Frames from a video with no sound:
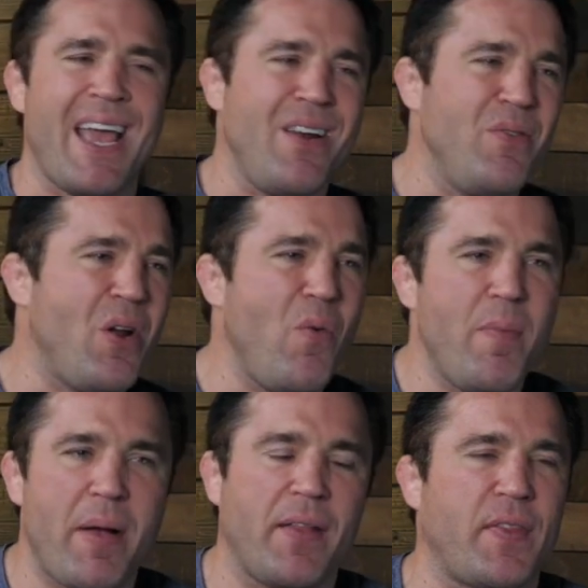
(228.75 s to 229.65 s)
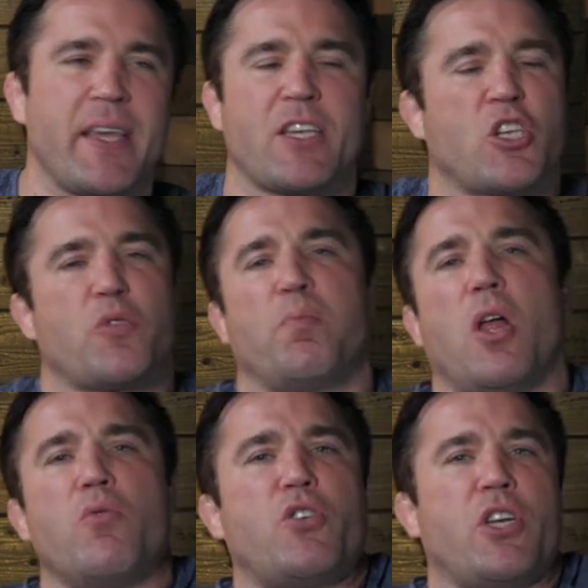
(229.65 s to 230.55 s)
I don't know about the
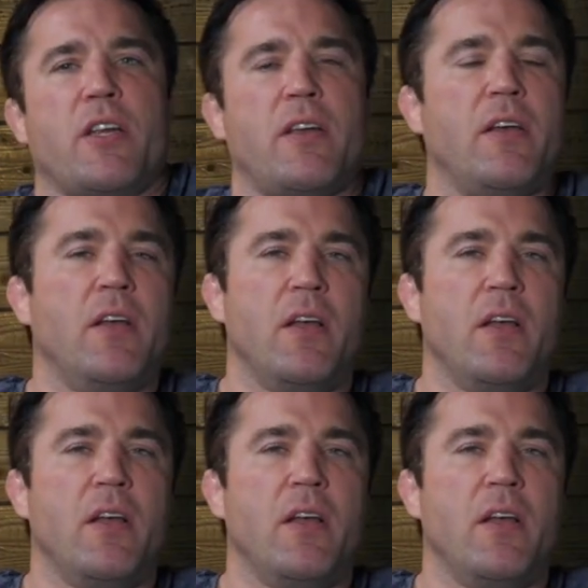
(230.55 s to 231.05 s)
explosion.